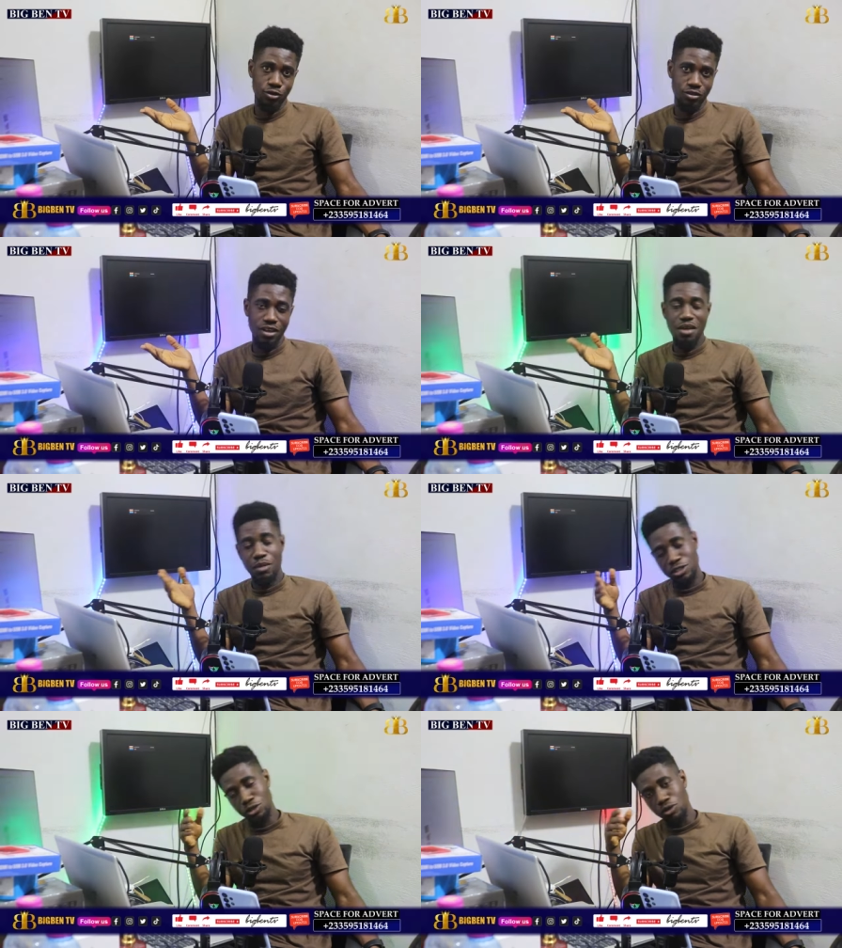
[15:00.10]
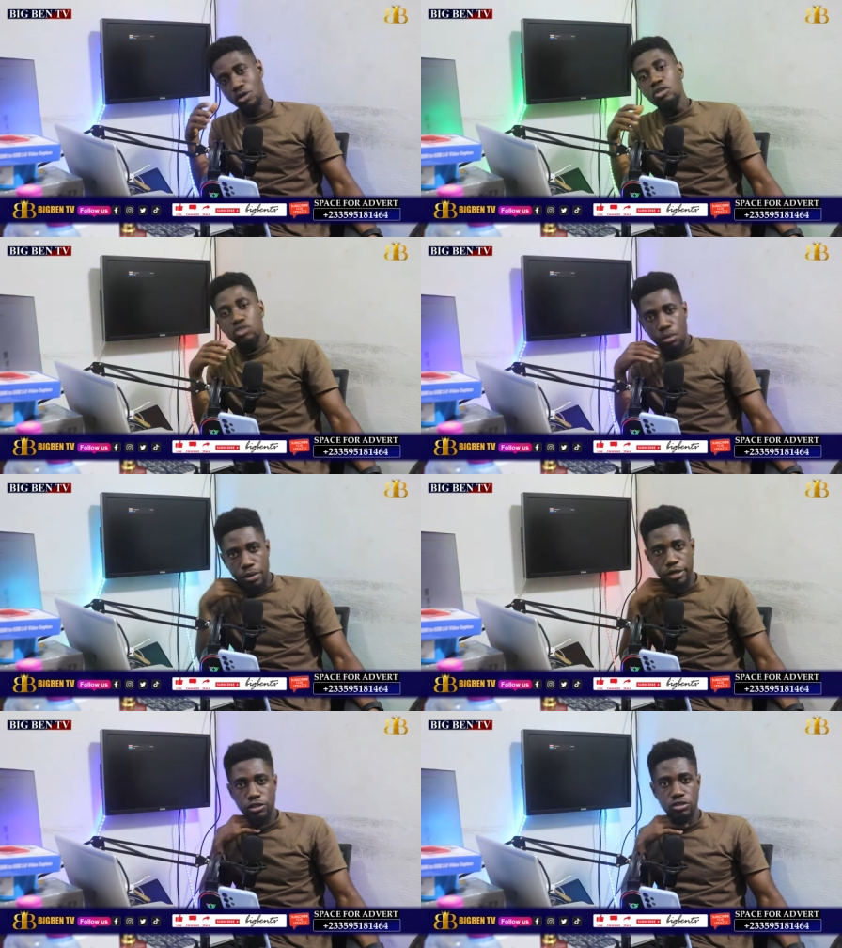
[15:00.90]
ho no so
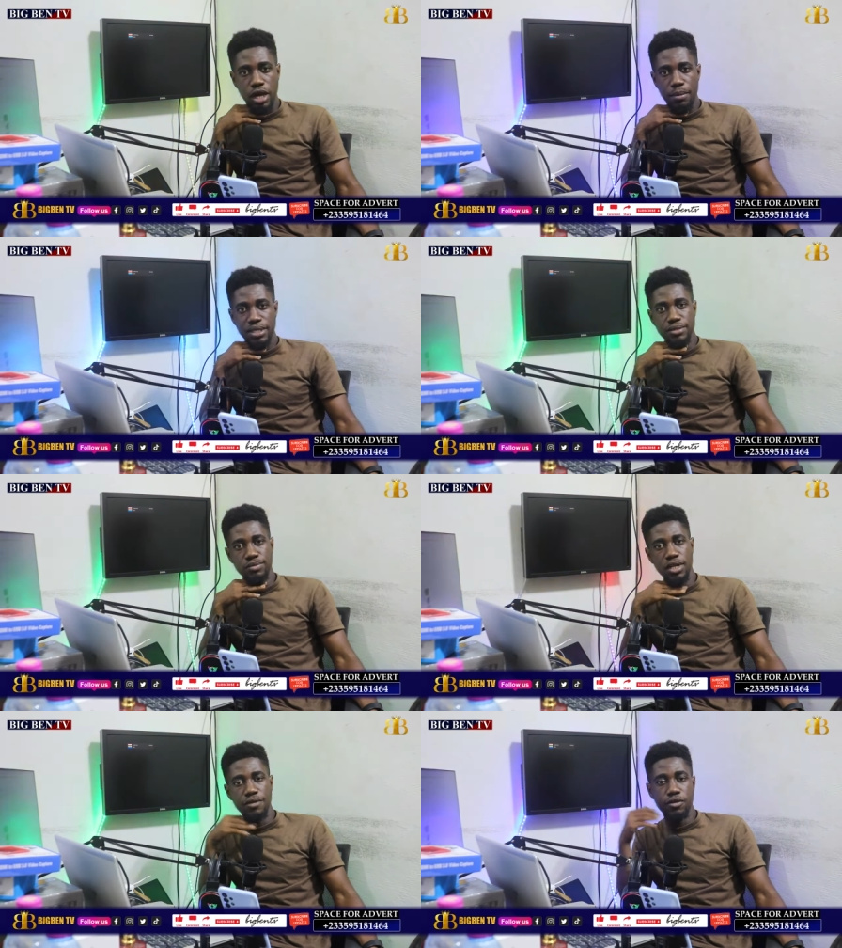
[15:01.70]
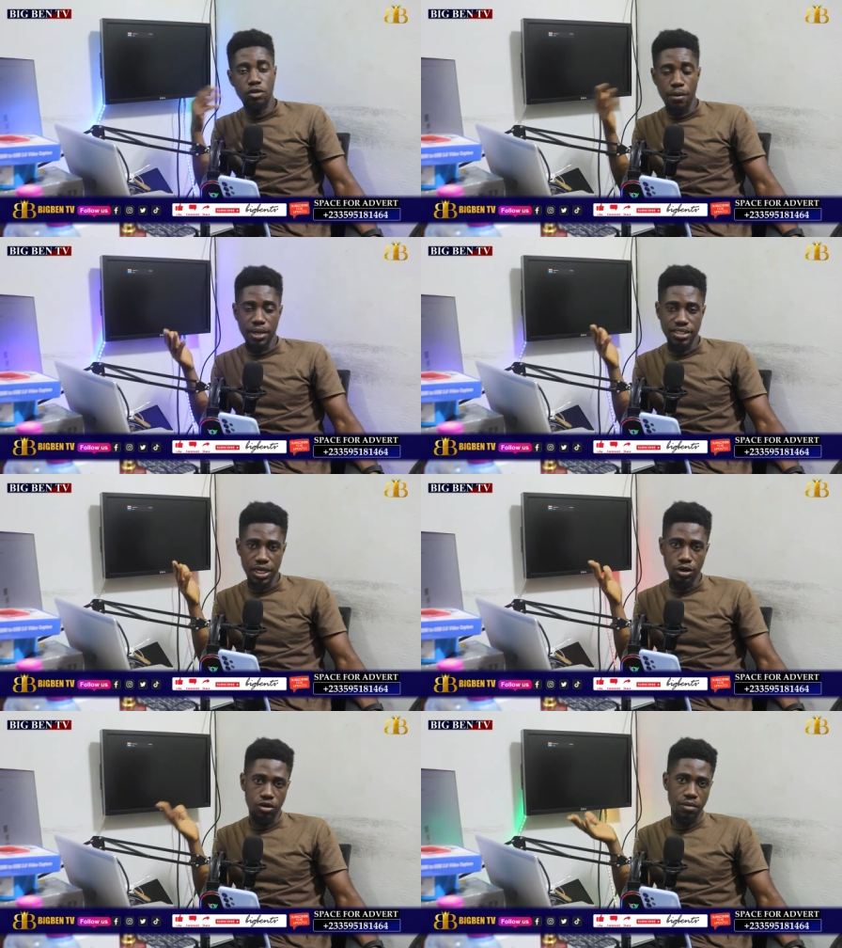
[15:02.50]
we subscribe button no leave a comment
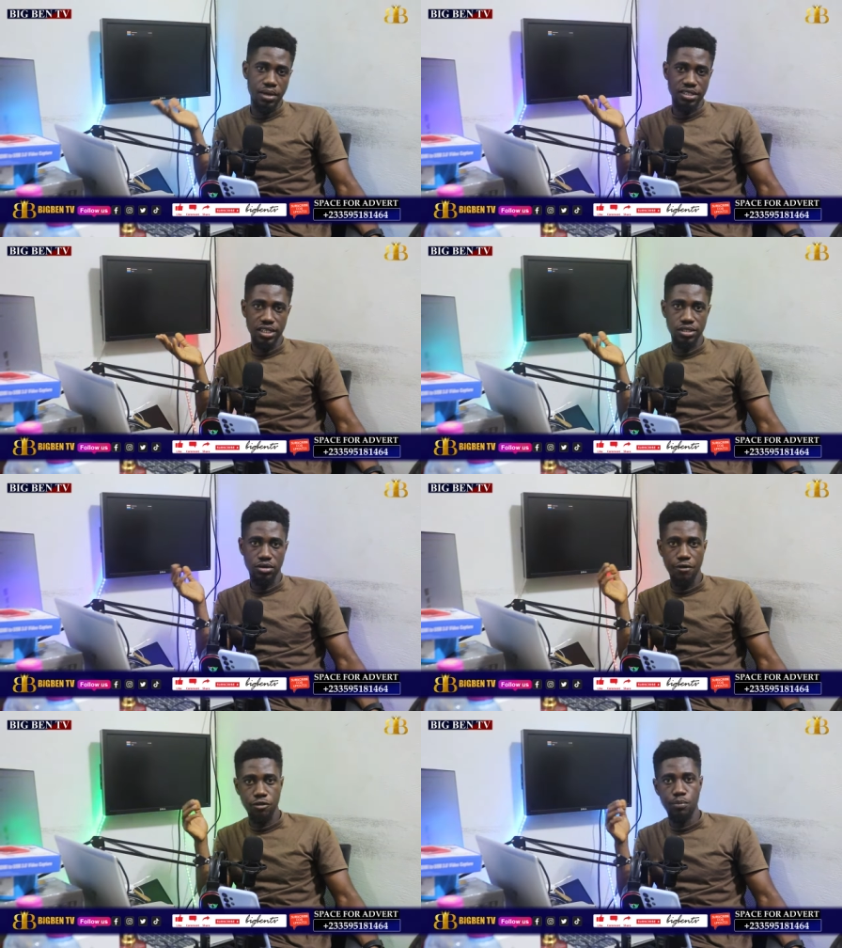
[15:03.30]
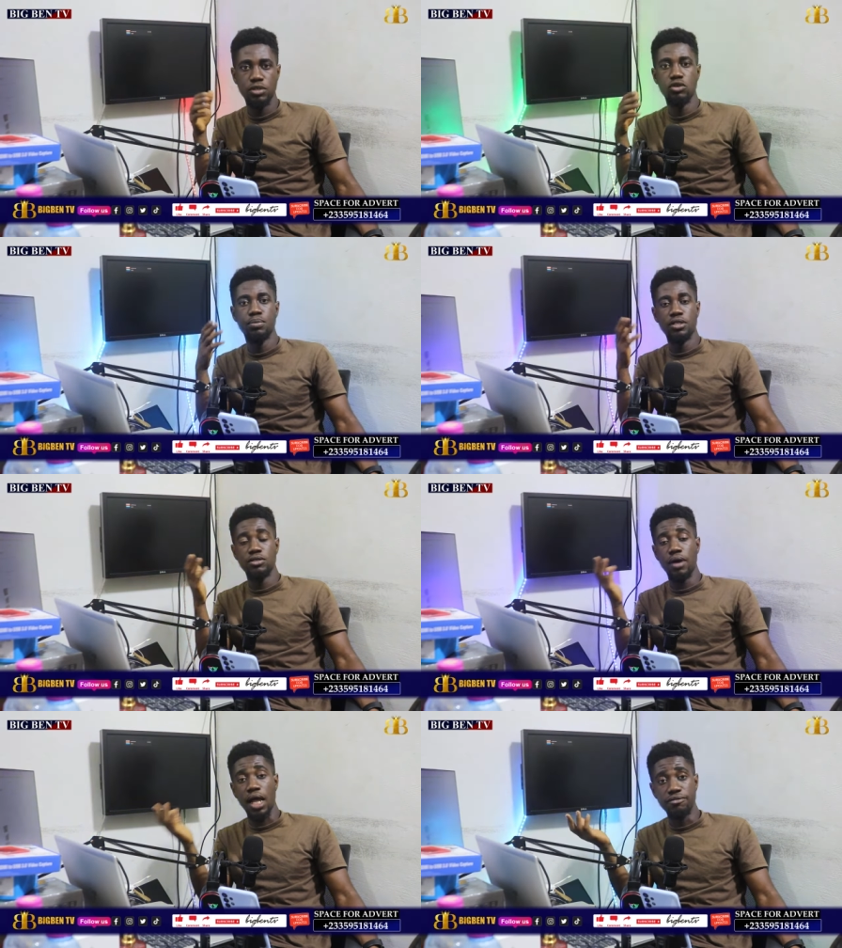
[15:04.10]
or comment section if you person please
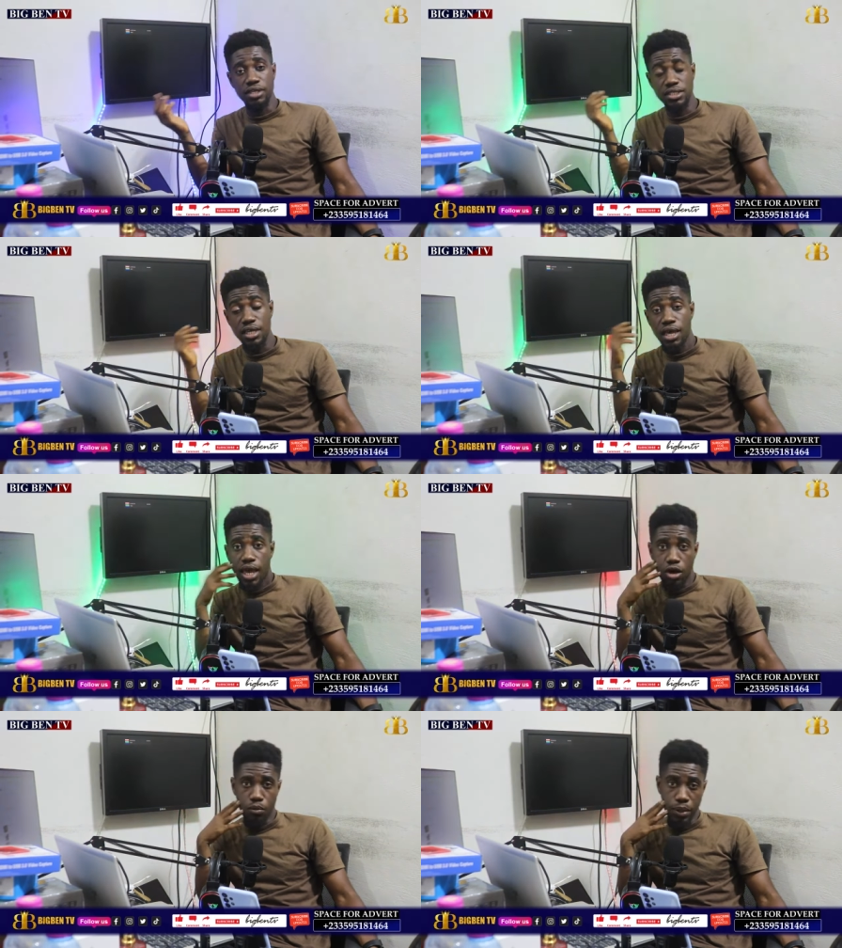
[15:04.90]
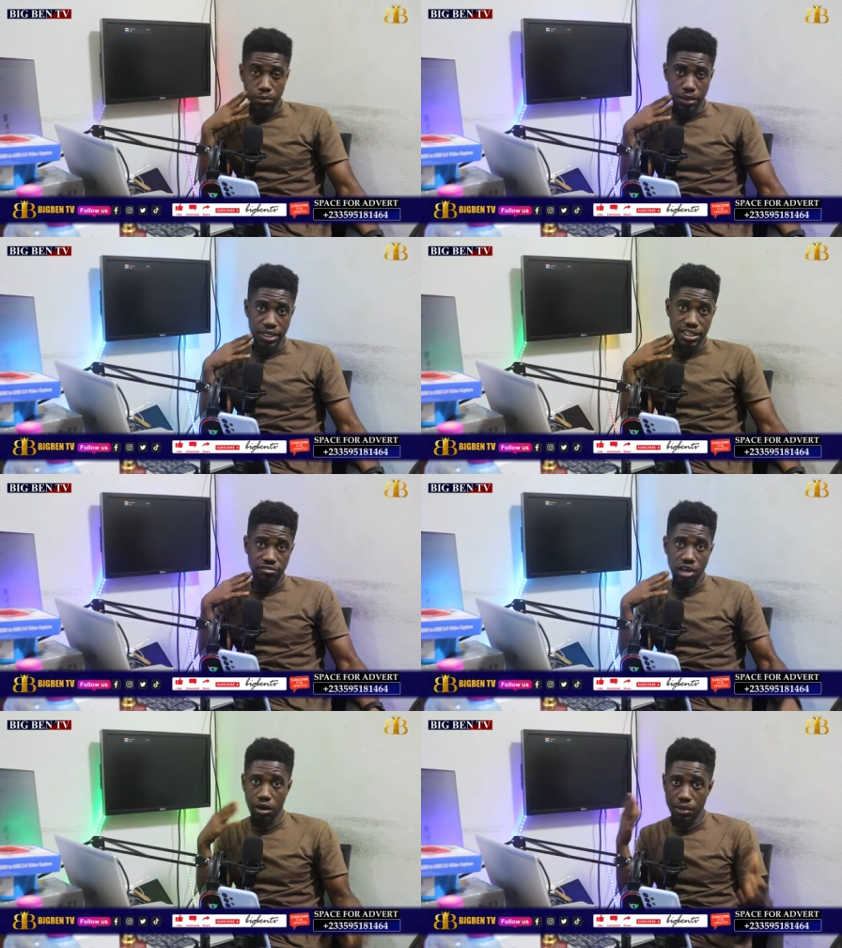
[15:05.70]
your advert e Big Ben
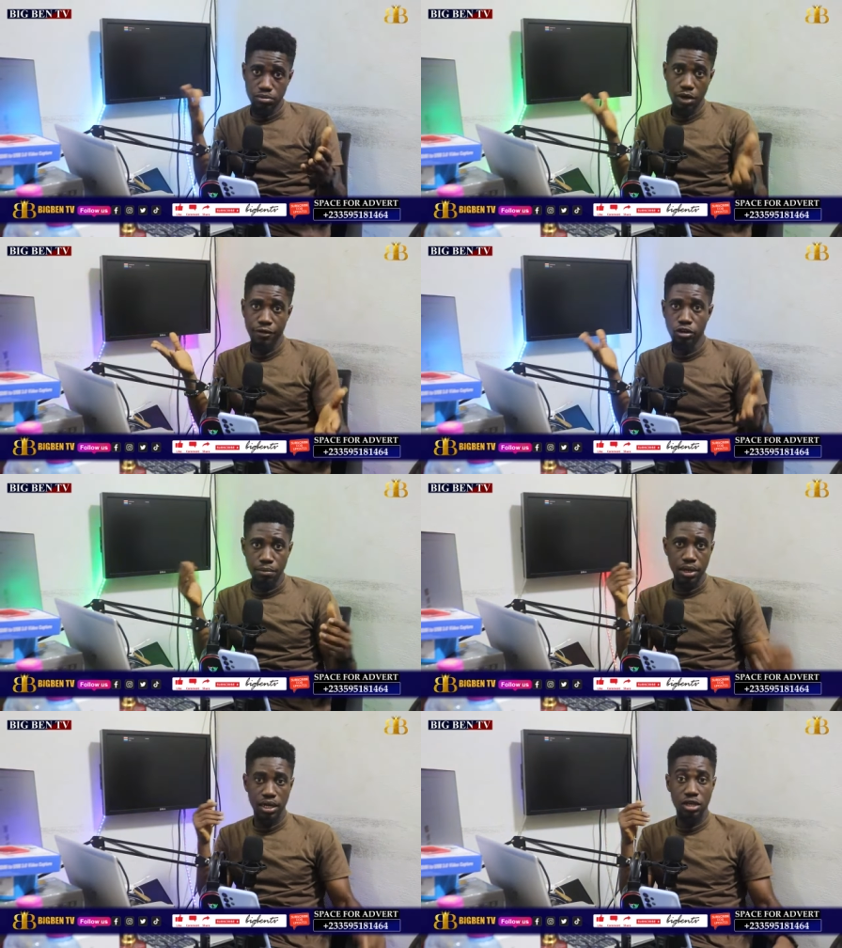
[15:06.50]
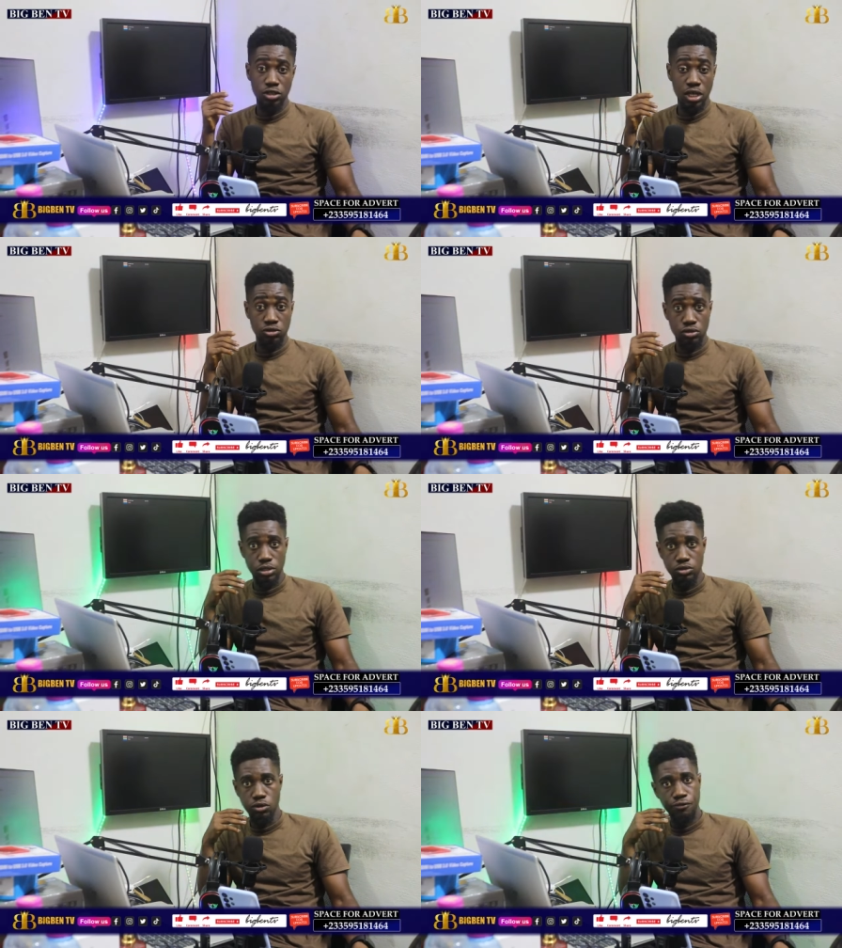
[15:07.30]
TV a bit my phone number and the
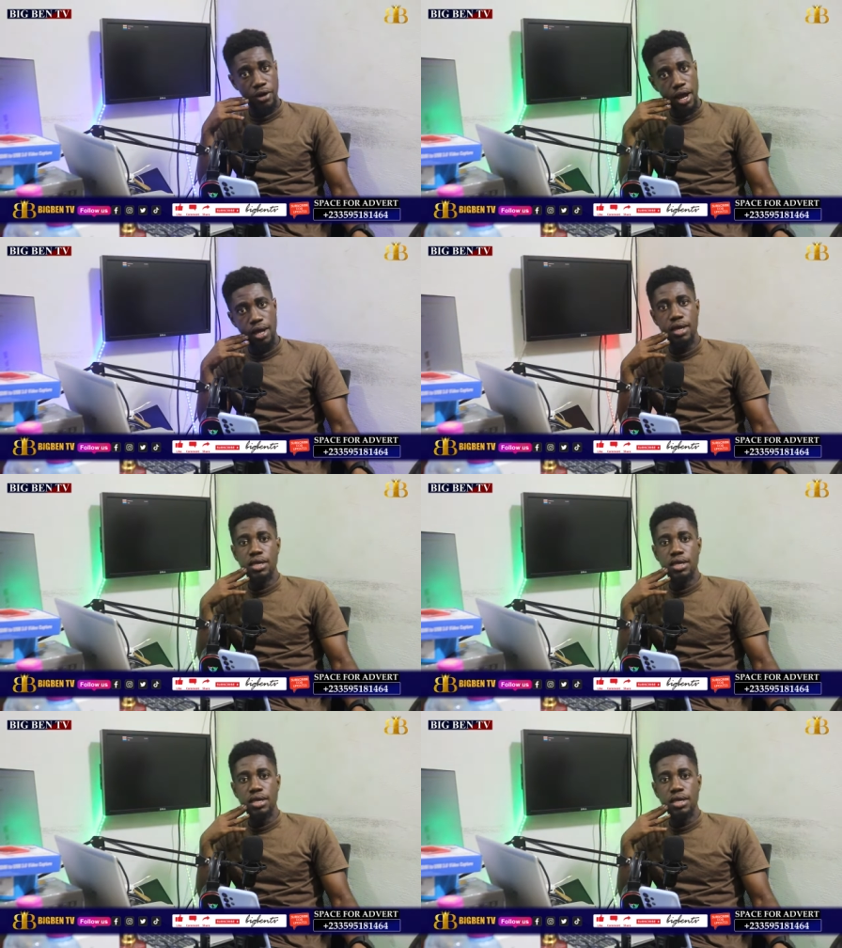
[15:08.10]
screen so for ya